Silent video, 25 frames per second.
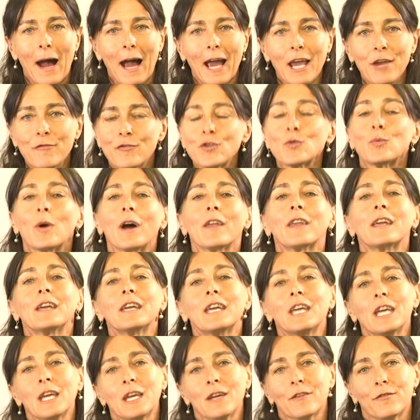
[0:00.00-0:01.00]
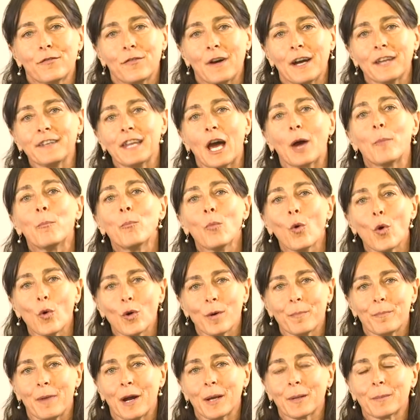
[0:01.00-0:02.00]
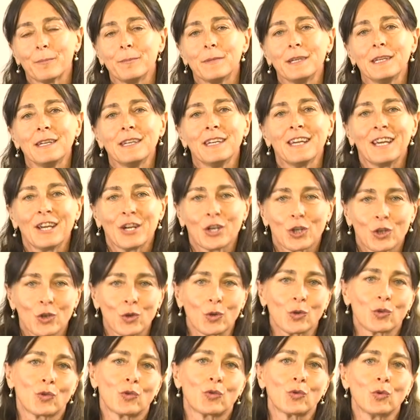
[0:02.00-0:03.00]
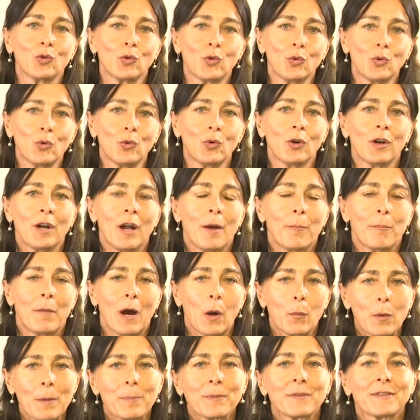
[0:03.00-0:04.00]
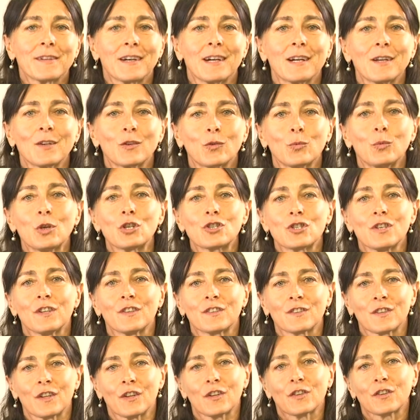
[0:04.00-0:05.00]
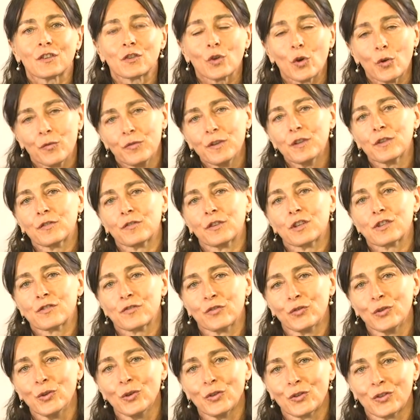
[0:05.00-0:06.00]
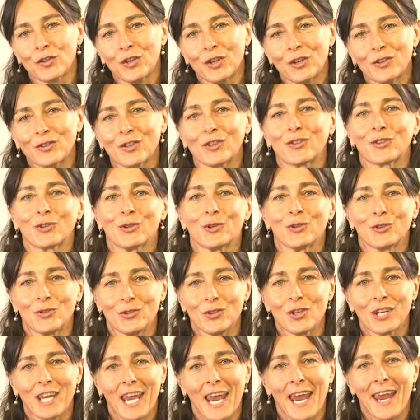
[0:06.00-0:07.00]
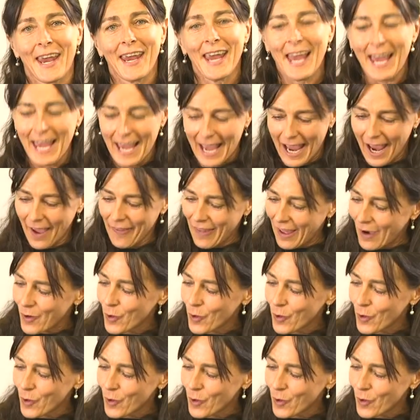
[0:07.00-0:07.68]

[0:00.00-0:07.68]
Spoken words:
If you want to find out more about me, go to my website, which is sofiesfreshfood.co.uk, and I